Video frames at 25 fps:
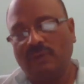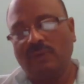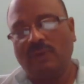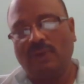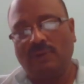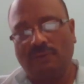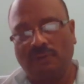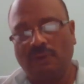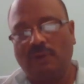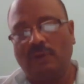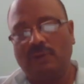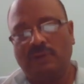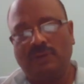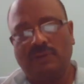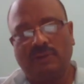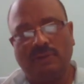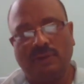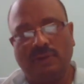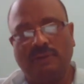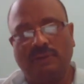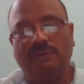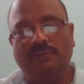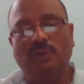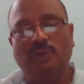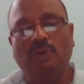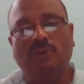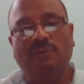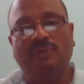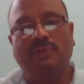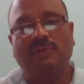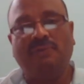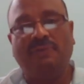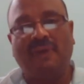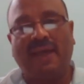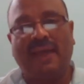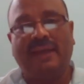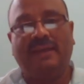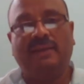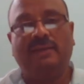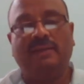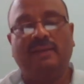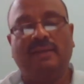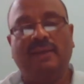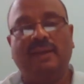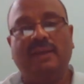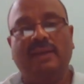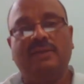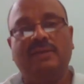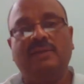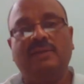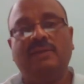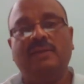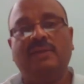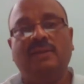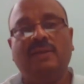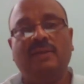Of course, in view of the fact that